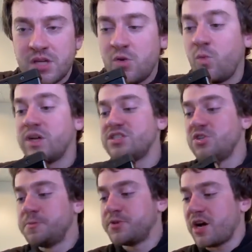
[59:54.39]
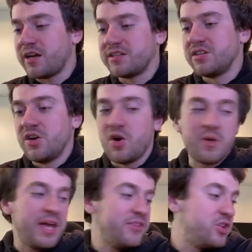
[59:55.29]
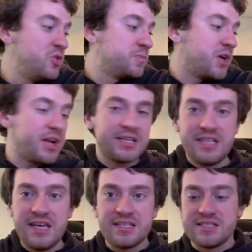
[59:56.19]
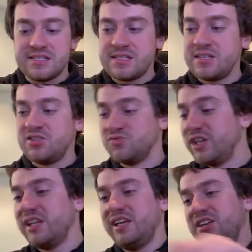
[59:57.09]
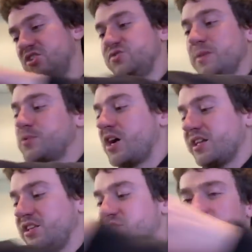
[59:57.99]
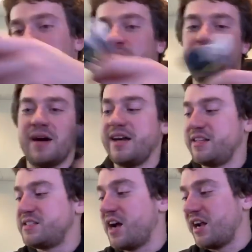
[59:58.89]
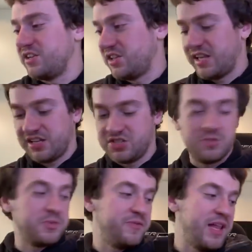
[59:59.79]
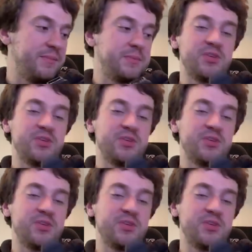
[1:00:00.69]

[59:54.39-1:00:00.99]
What is the new product? Okay, the new product is really the real product that you're going to want to buy that's not like a super development